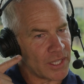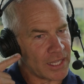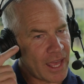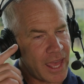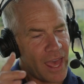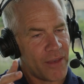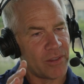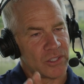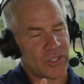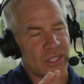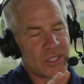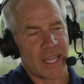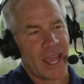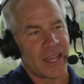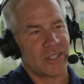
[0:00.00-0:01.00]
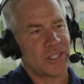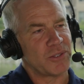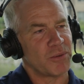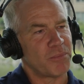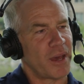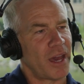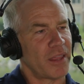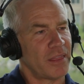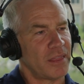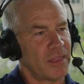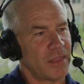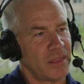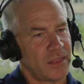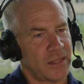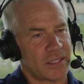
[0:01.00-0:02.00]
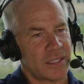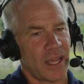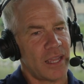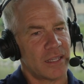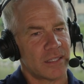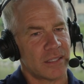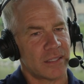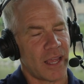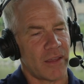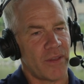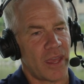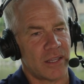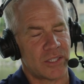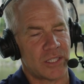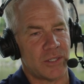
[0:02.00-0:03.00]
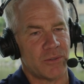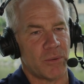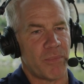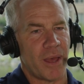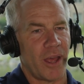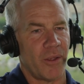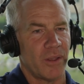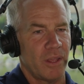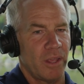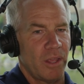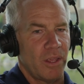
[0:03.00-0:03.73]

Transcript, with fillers: Like, I haven't just asked you about the Titans, I've asked you about